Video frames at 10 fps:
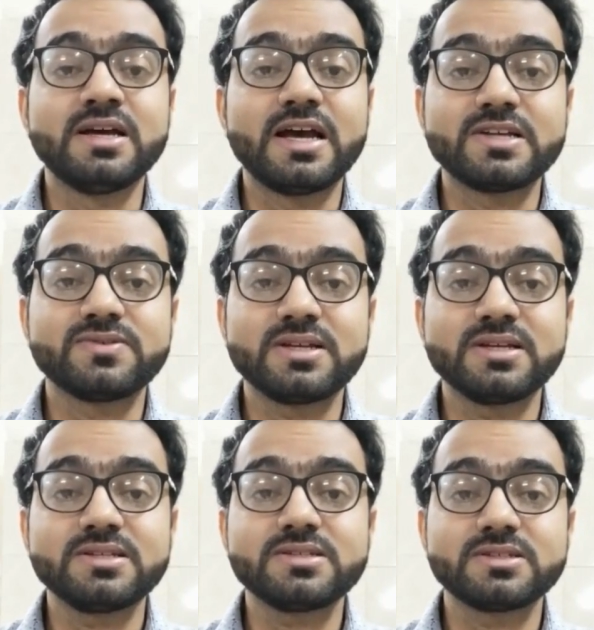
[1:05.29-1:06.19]
As well
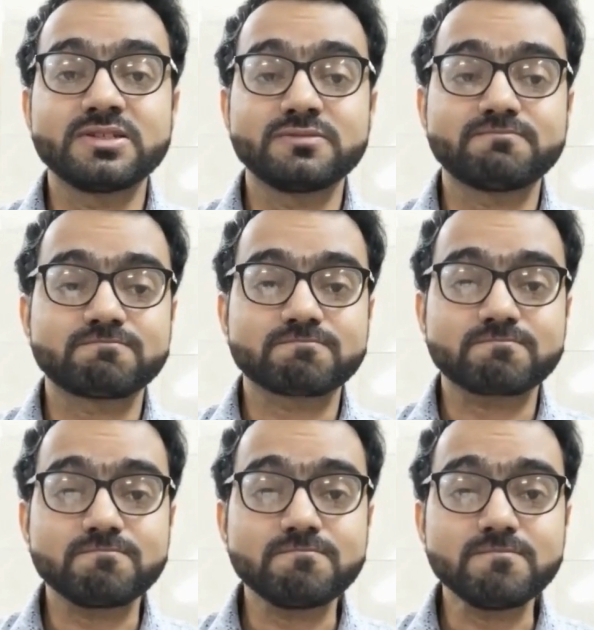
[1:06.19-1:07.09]
as
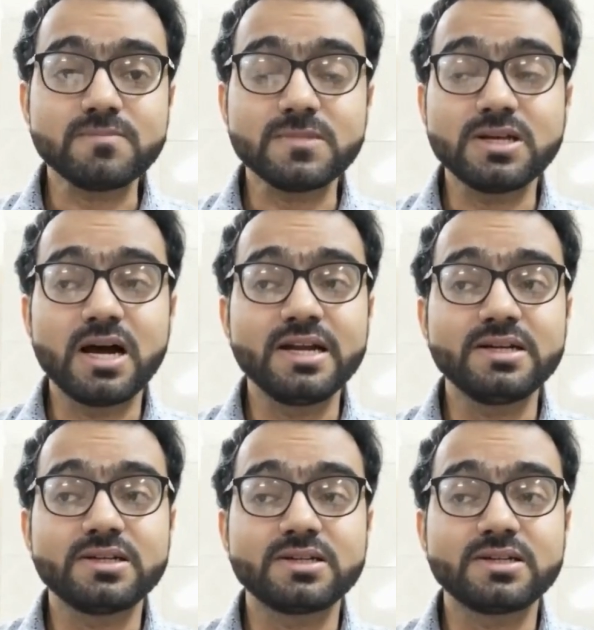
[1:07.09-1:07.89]
I